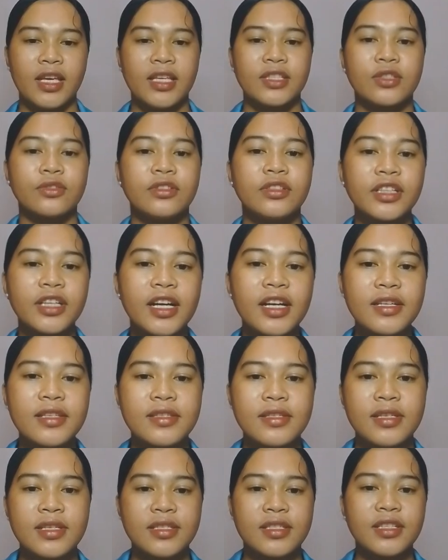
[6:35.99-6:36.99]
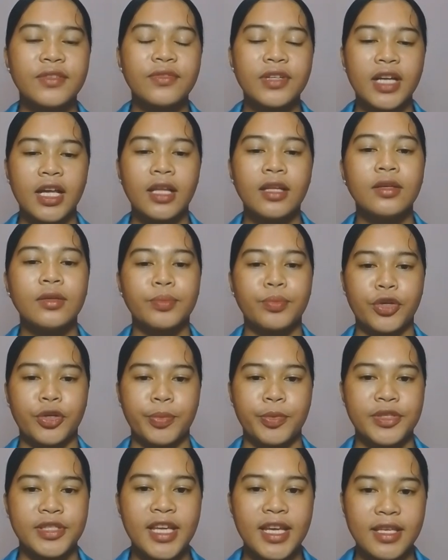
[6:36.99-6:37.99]
So there are several
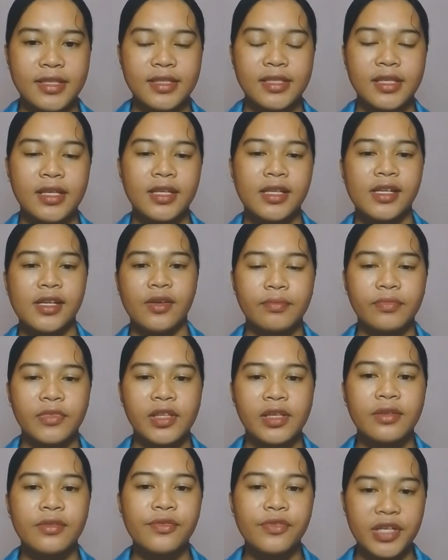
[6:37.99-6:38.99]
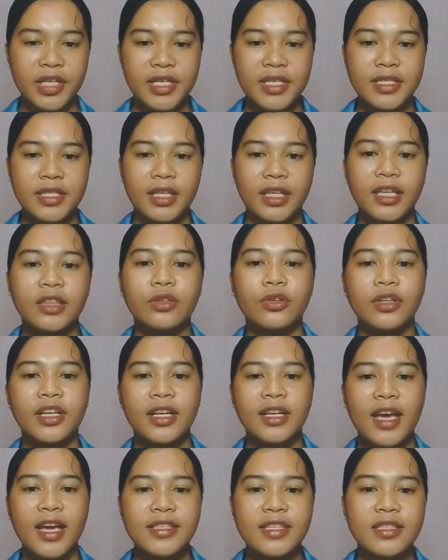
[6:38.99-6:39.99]
purposes. First, it
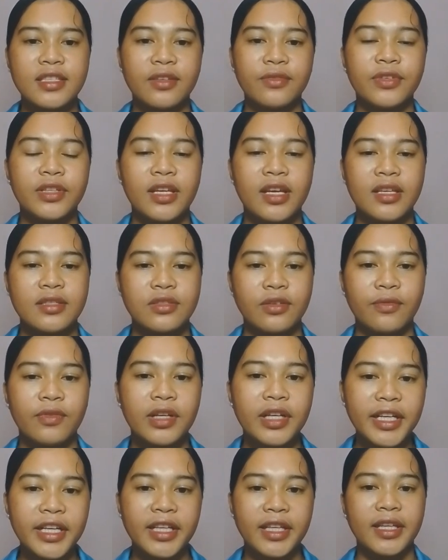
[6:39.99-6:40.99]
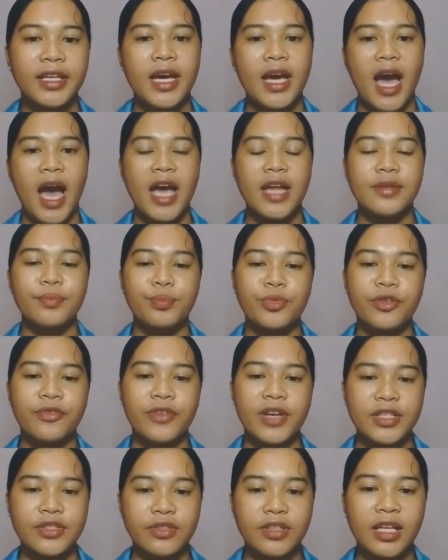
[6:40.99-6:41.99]
organizes evidence of learning and
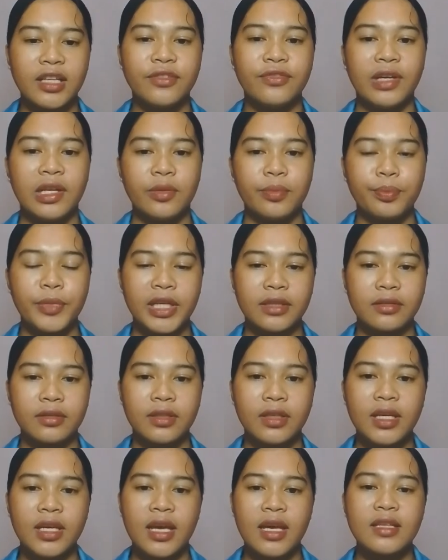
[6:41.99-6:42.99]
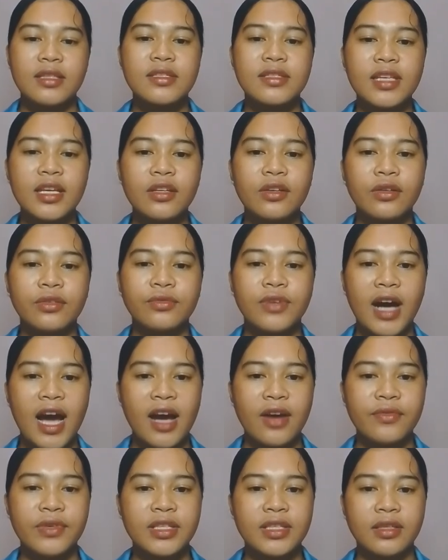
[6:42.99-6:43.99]
professional development. Instead of
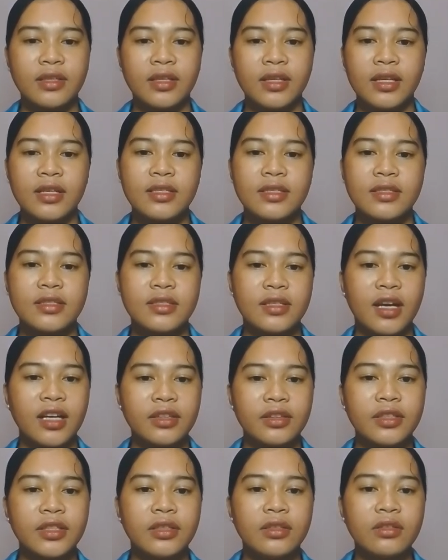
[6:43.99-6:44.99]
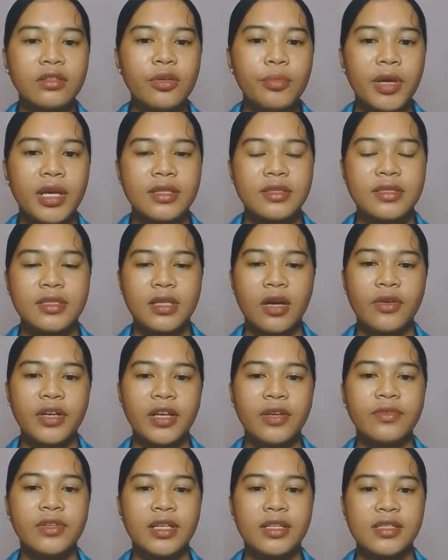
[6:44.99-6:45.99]
having scattered documents, our
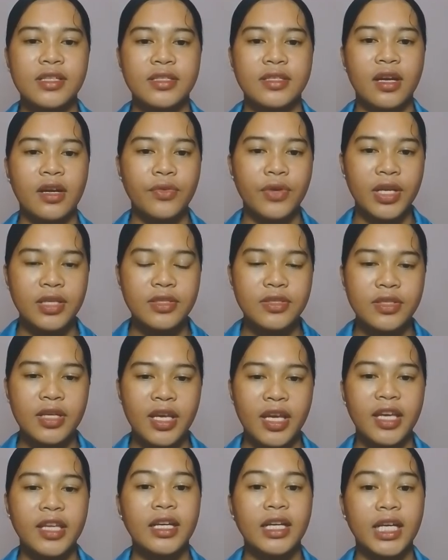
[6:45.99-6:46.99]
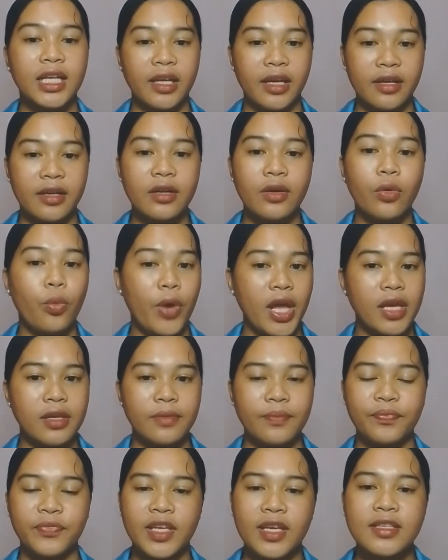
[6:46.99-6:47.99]
evidence is arranged in a clear
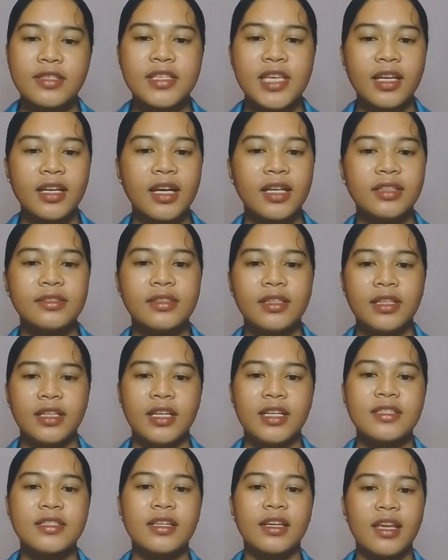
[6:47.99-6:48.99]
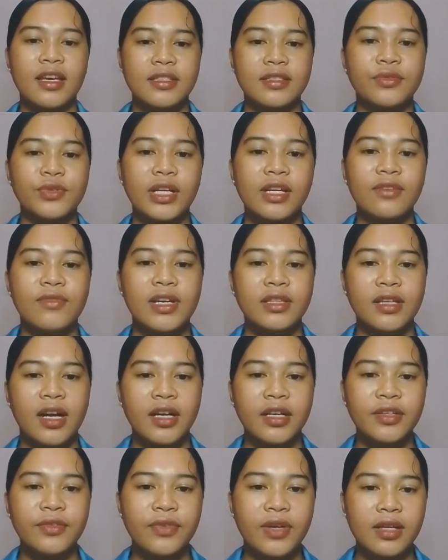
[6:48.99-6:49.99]
way. Second, it selects relevant
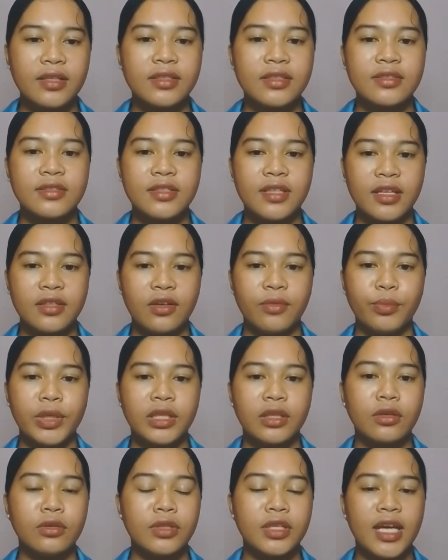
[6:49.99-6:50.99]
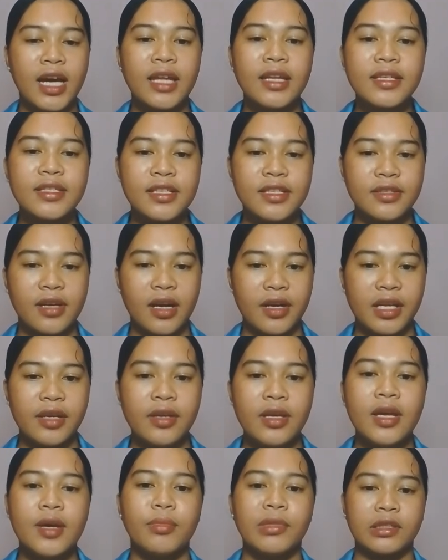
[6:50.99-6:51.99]
artifacts instead of including
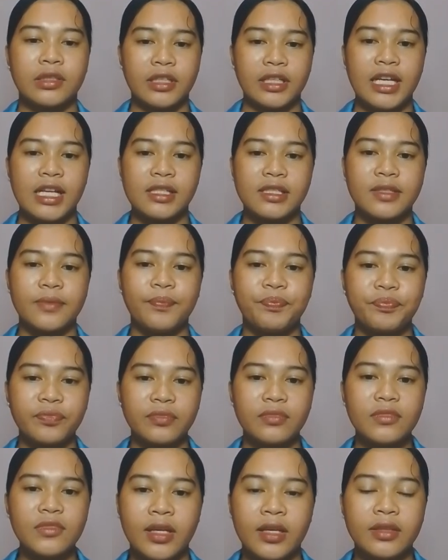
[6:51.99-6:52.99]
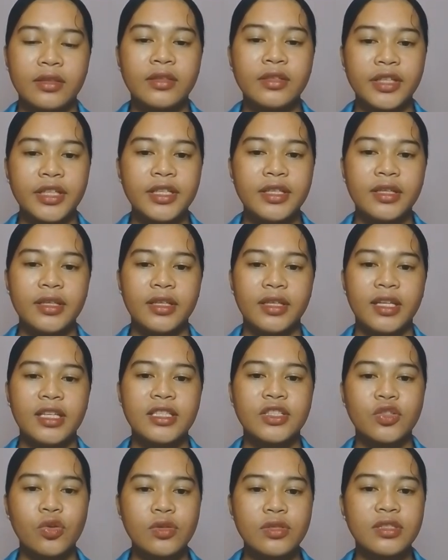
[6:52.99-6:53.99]
unnecessary materials. Third,
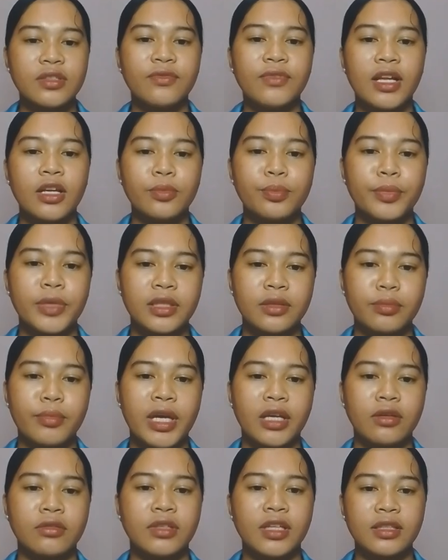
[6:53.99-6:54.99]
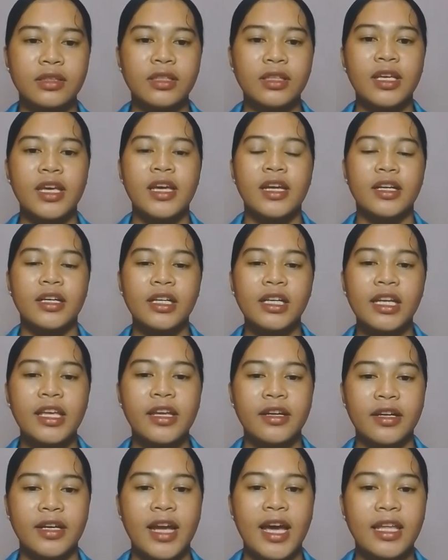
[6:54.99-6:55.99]
it shows development by connecting
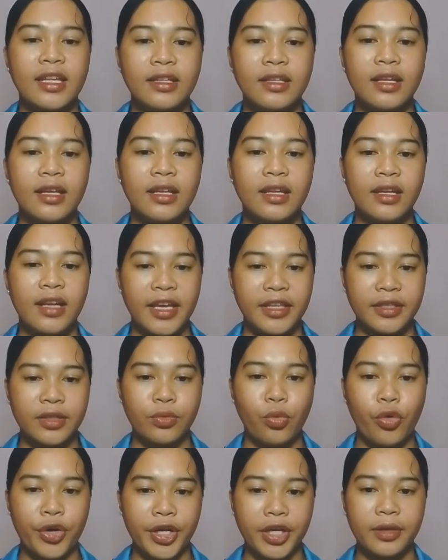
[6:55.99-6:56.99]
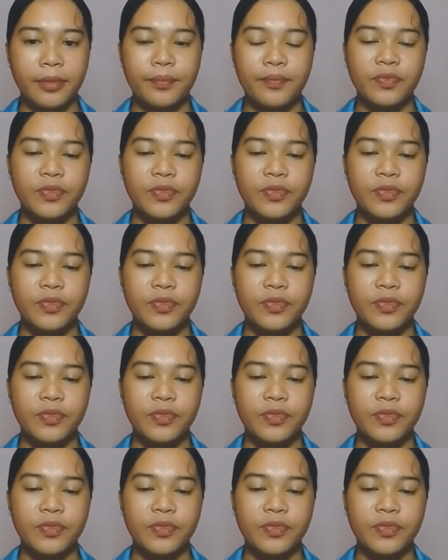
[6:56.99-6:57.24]
earlier and later work.